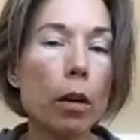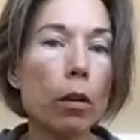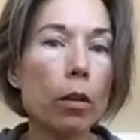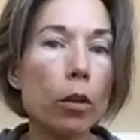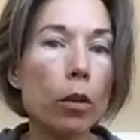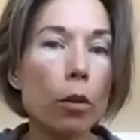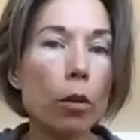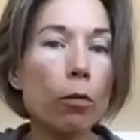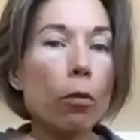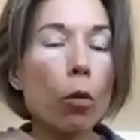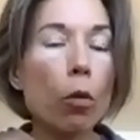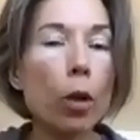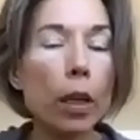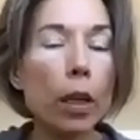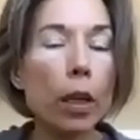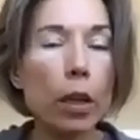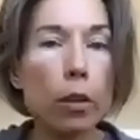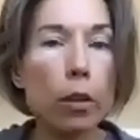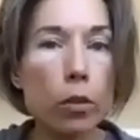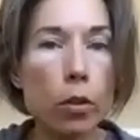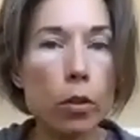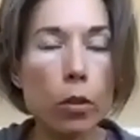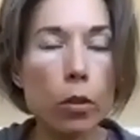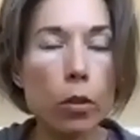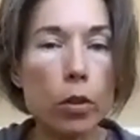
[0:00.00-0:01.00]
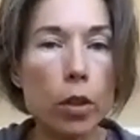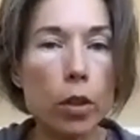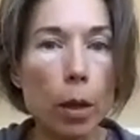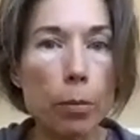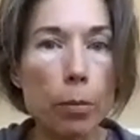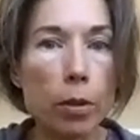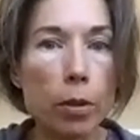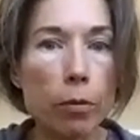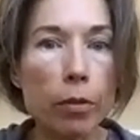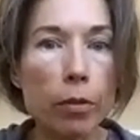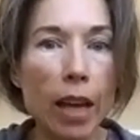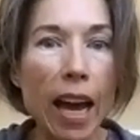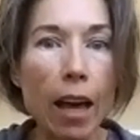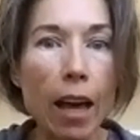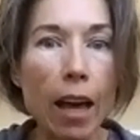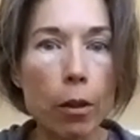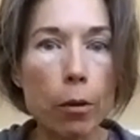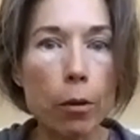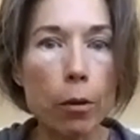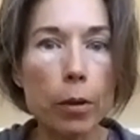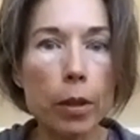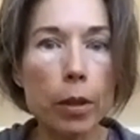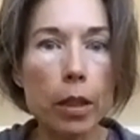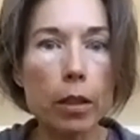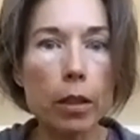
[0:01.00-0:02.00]
avoiding certain types of
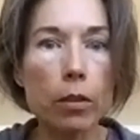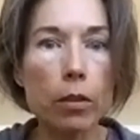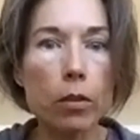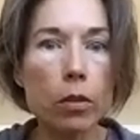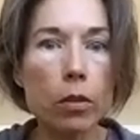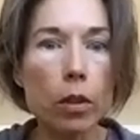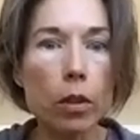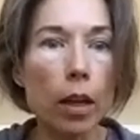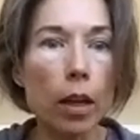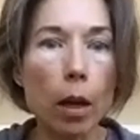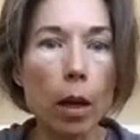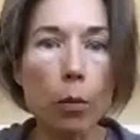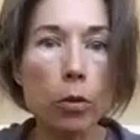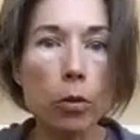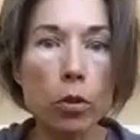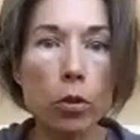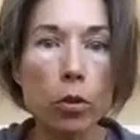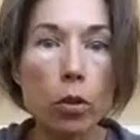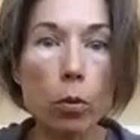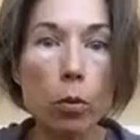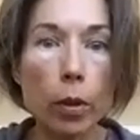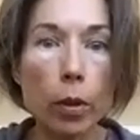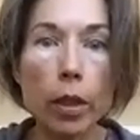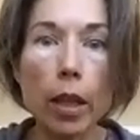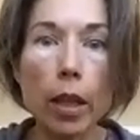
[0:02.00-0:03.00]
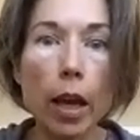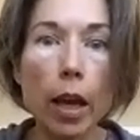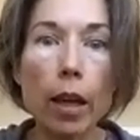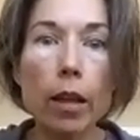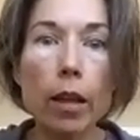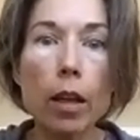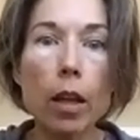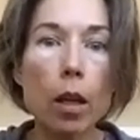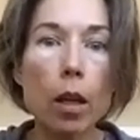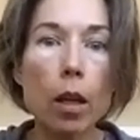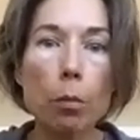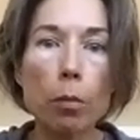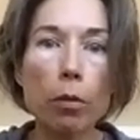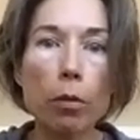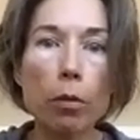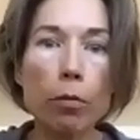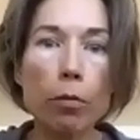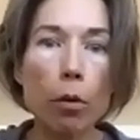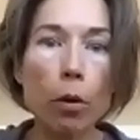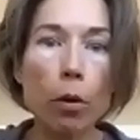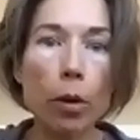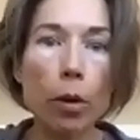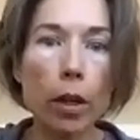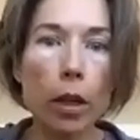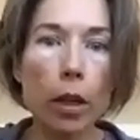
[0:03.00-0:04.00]
gatherings. And I was doing that
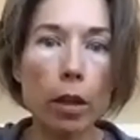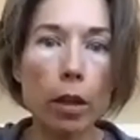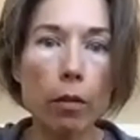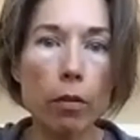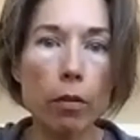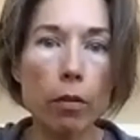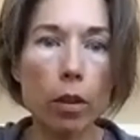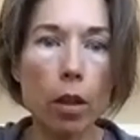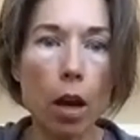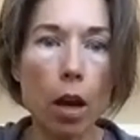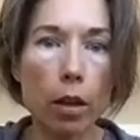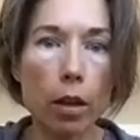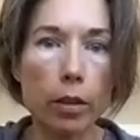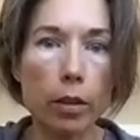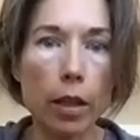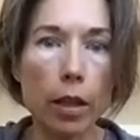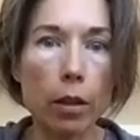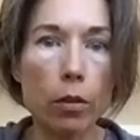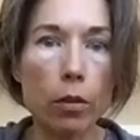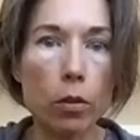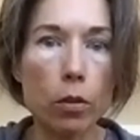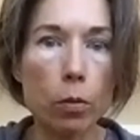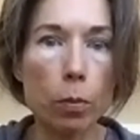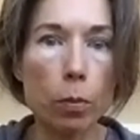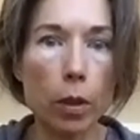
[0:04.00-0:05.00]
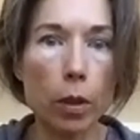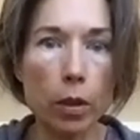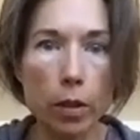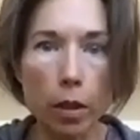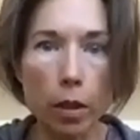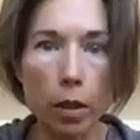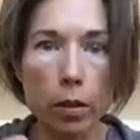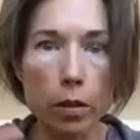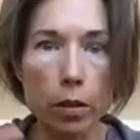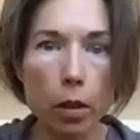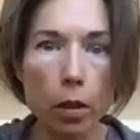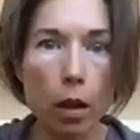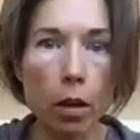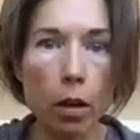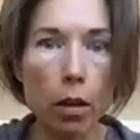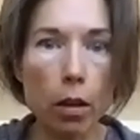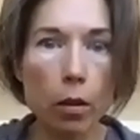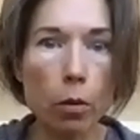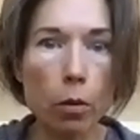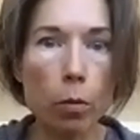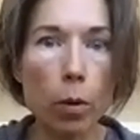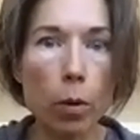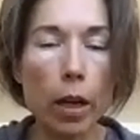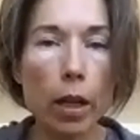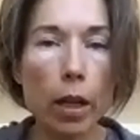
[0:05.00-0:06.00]
before any of the lockdowns because I saw the
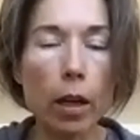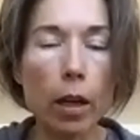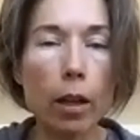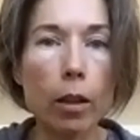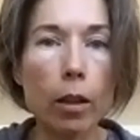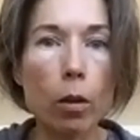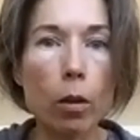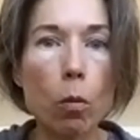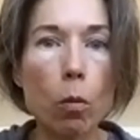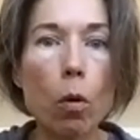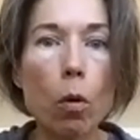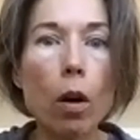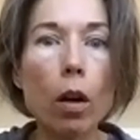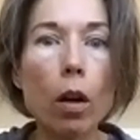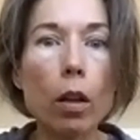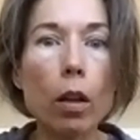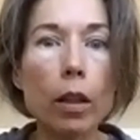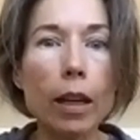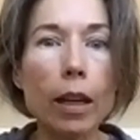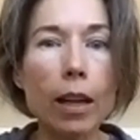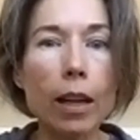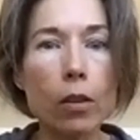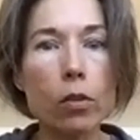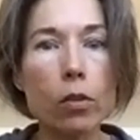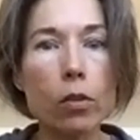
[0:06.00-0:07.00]
writing on the wall, and I,